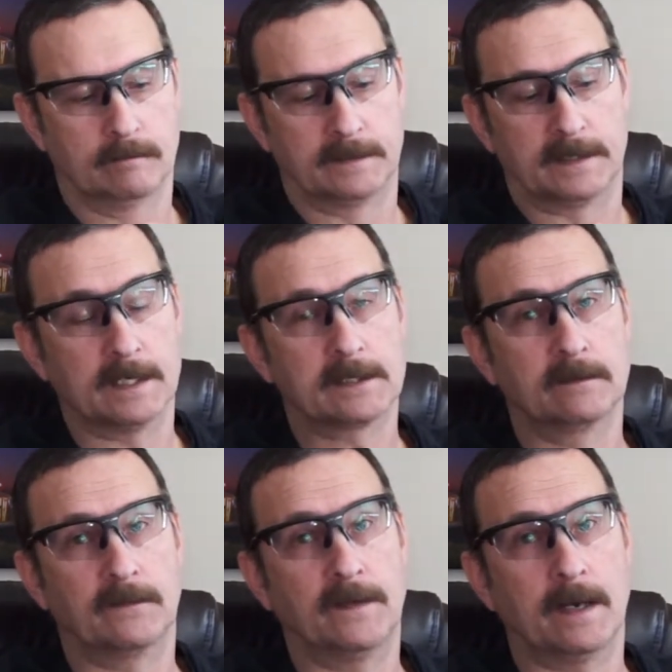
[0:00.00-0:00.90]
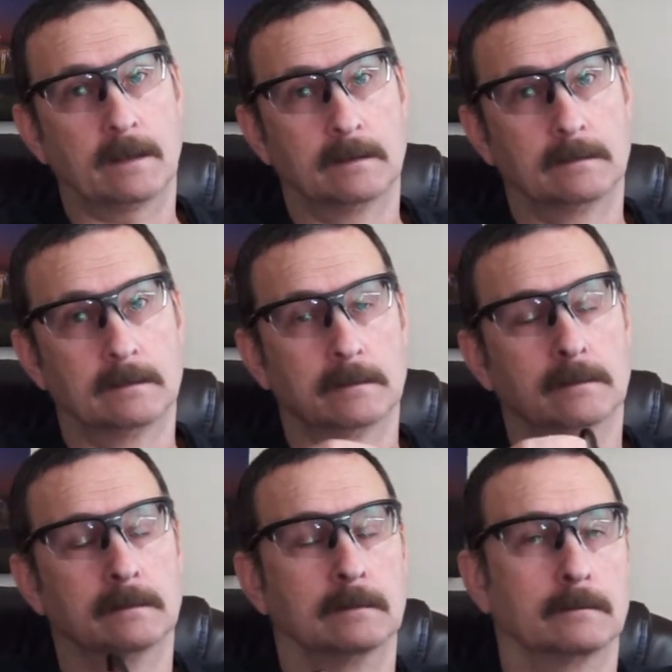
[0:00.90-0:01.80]
doesn't fit
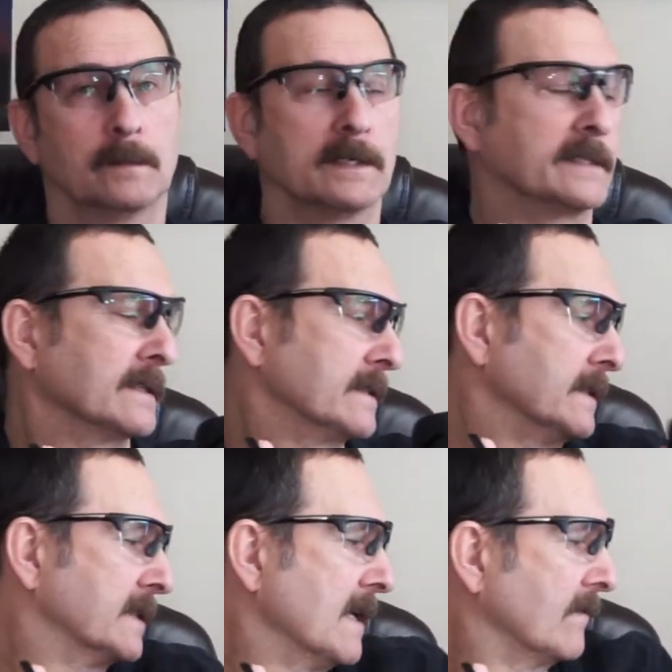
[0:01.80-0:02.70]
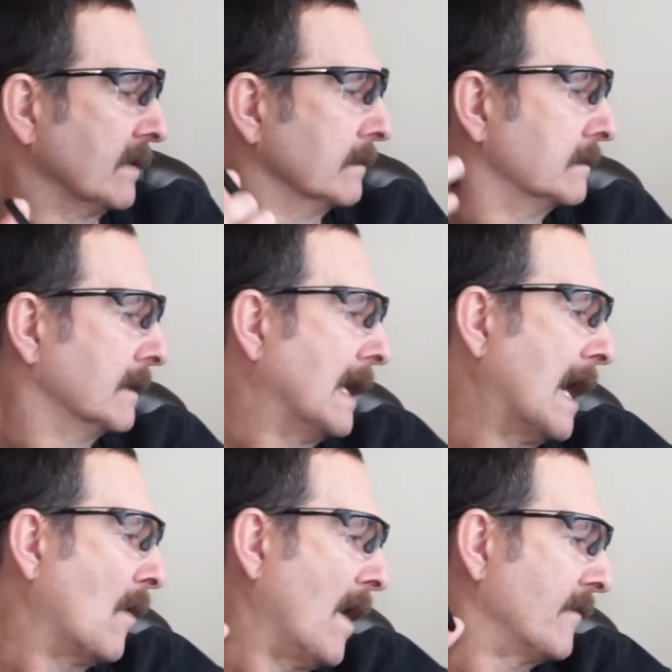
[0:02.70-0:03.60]
my 67.
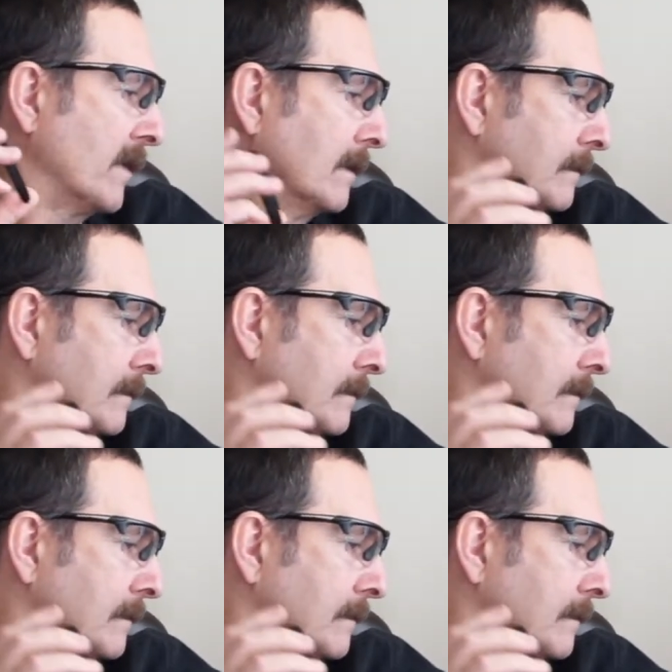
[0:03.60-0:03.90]
However,